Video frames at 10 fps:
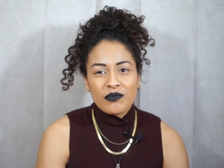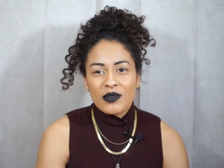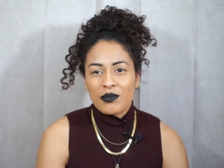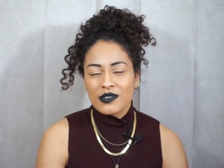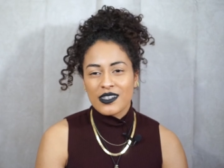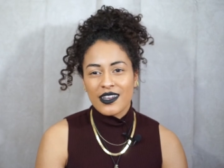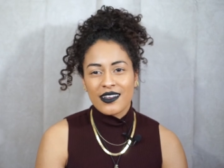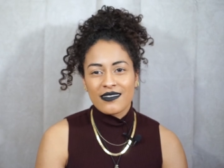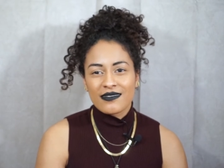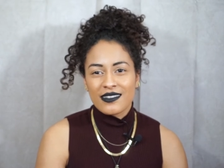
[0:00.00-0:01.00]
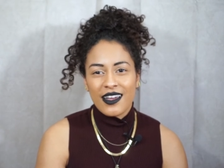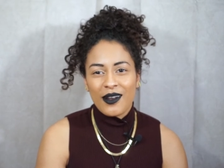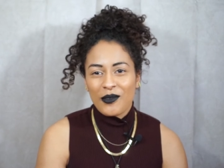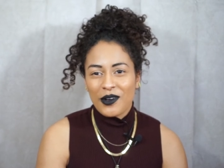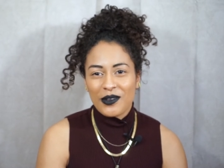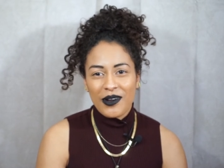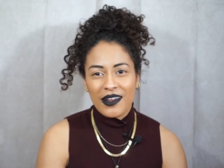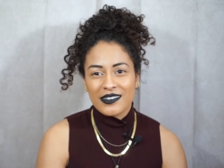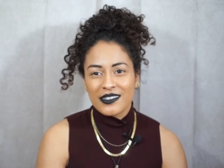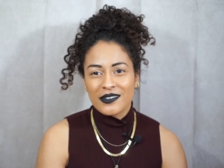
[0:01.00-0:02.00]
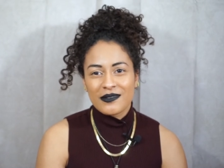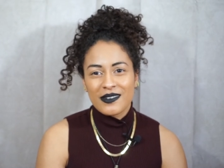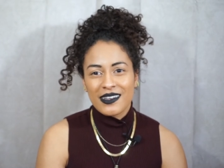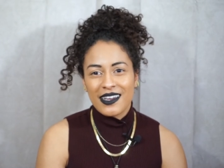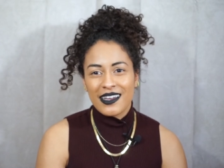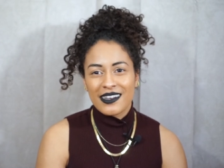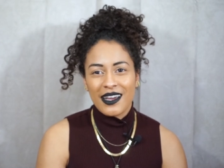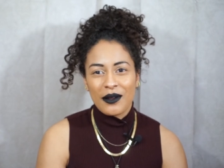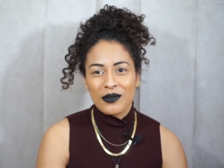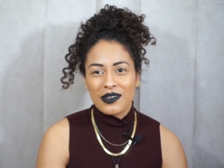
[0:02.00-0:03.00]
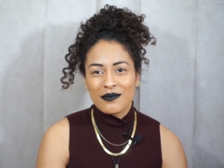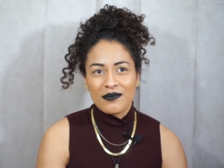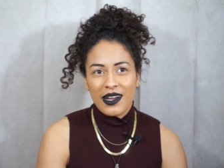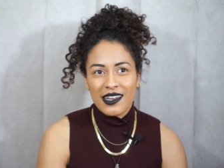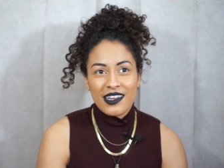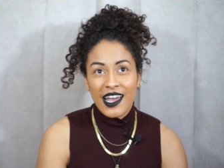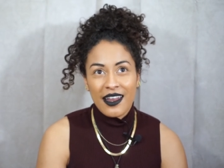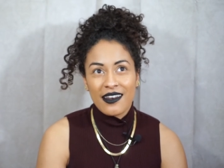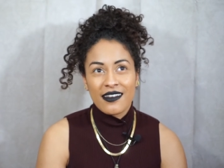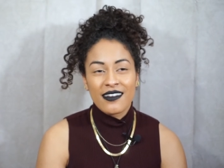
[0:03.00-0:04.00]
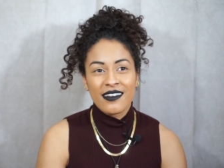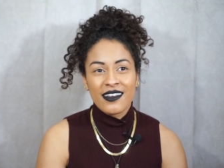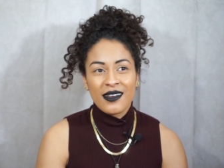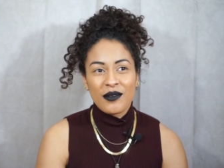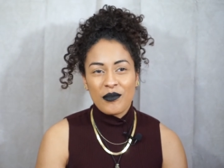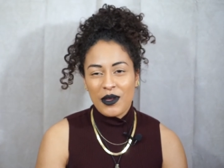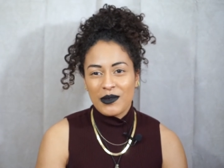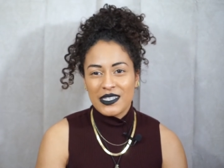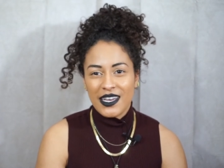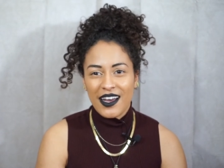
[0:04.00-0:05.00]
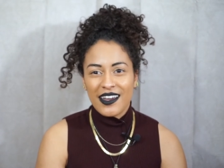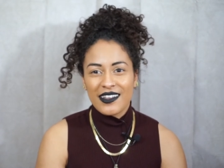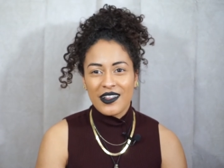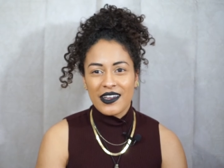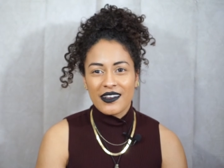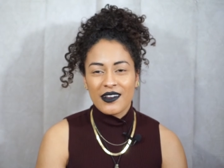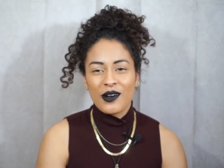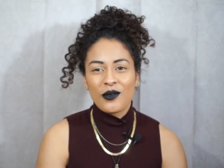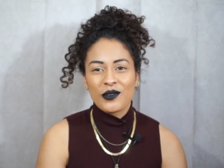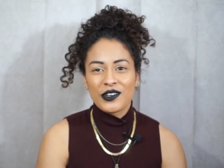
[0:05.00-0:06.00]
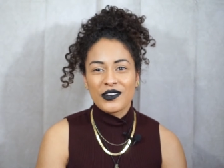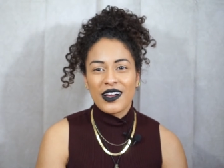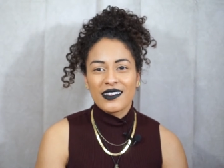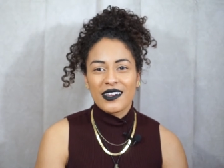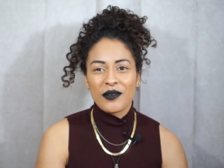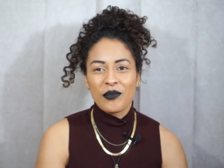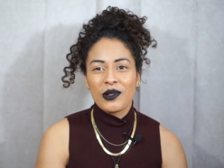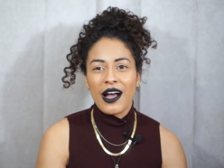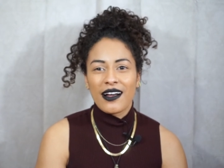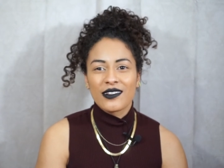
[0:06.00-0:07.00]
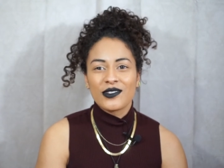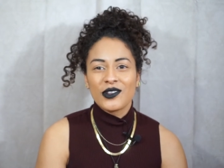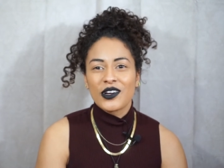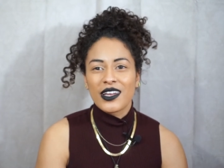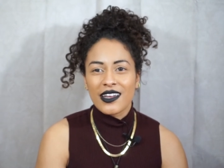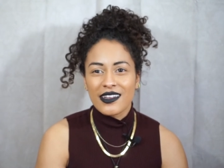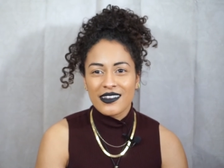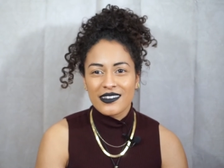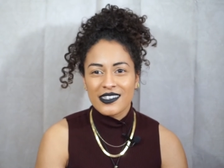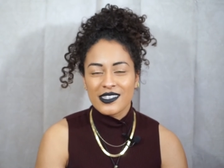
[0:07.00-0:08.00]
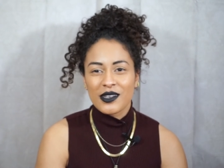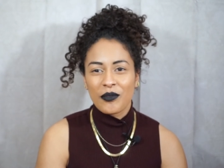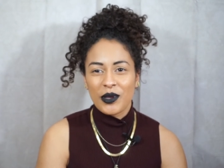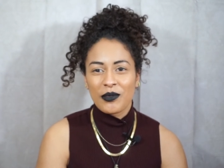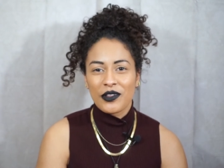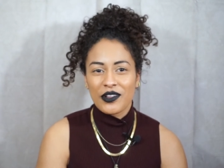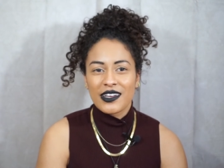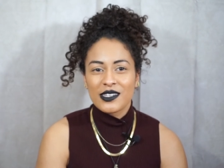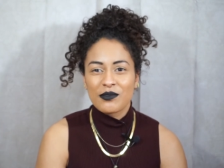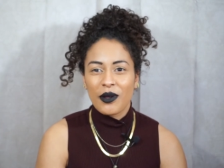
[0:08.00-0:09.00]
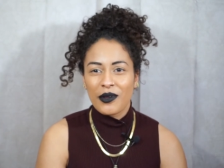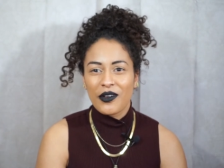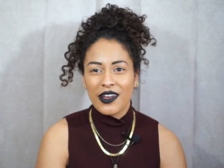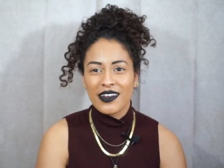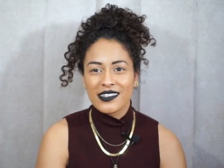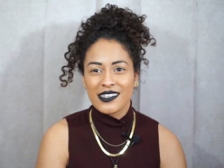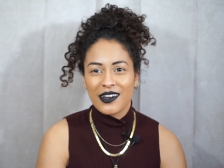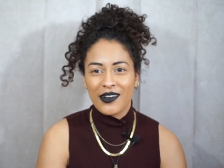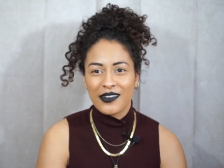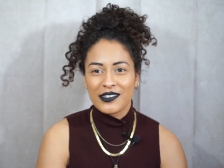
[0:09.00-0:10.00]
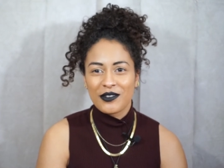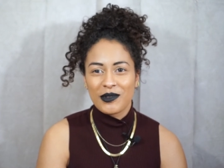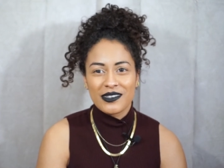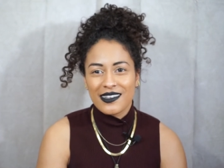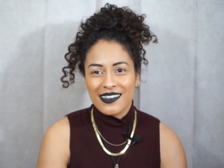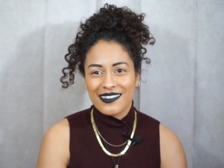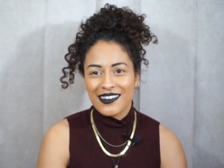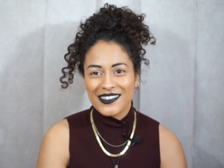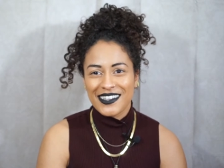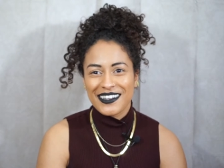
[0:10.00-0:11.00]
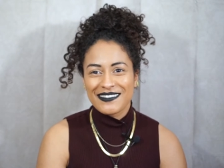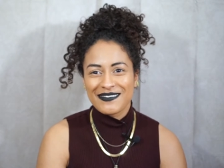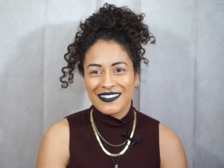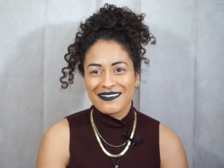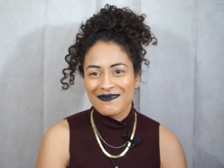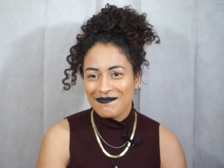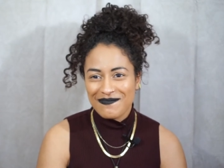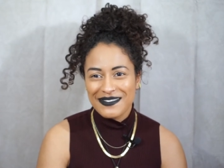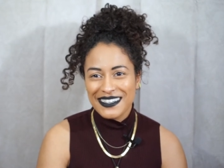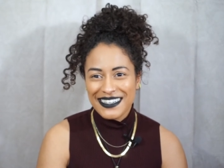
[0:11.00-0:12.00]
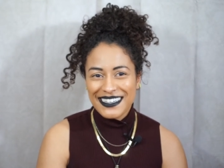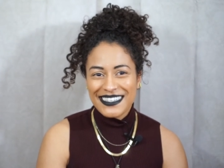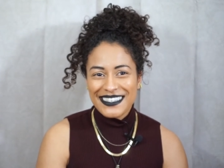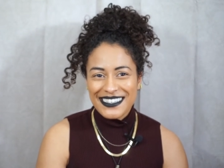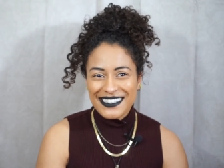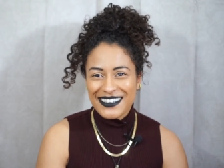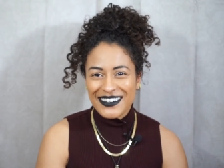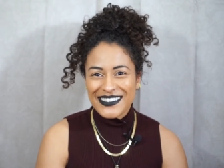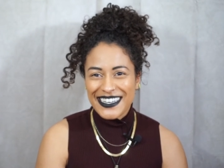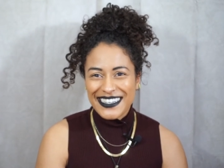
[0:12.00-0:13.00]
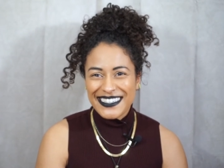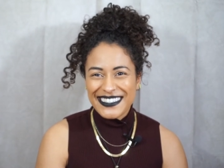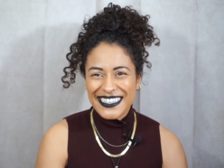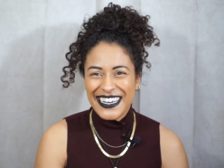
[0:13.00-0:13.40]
people saying the N-word around you, and I can maybe tie like, oh, well, you're not like black looking to some people. They're like, it's probably okay to say around you, but like, no, it's not. So don't say it.